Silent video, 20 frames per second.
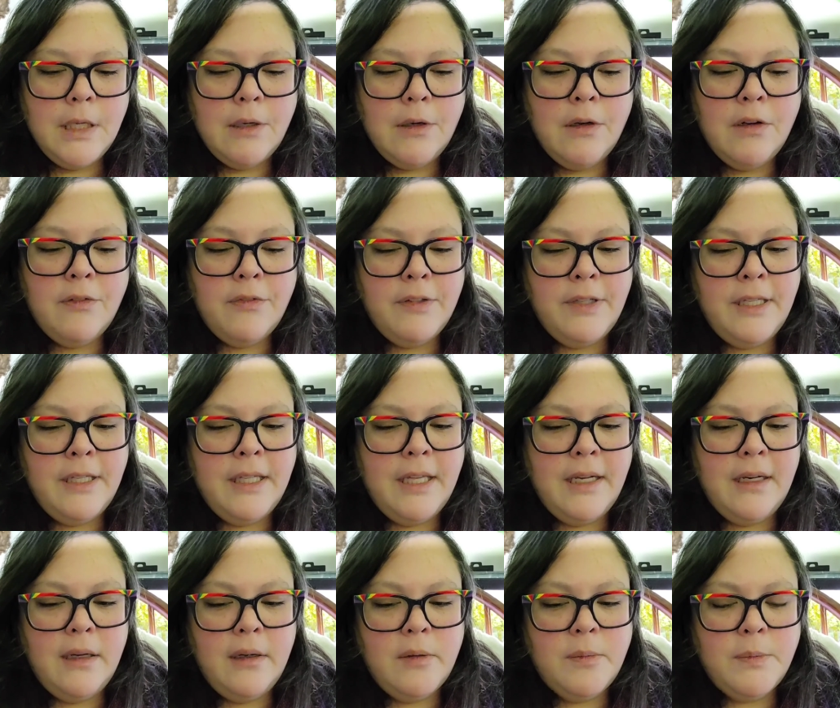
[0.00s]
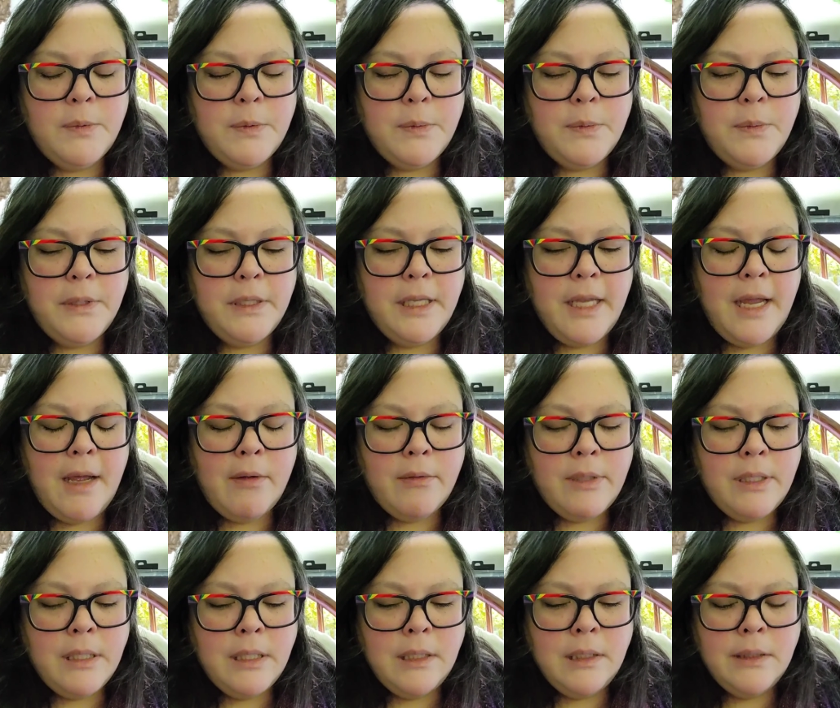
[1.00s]
hopefully that helps with
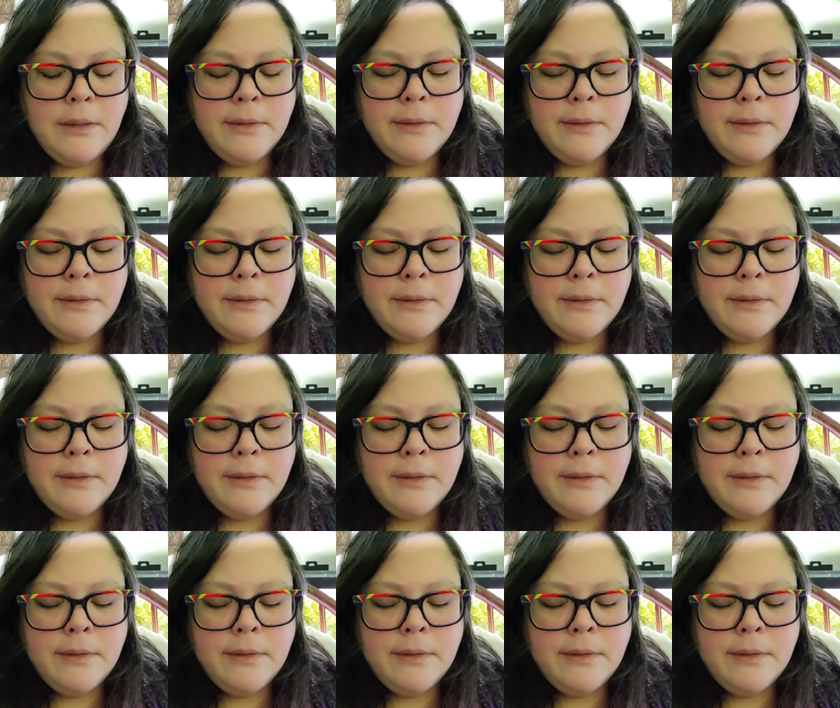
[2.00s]
counting,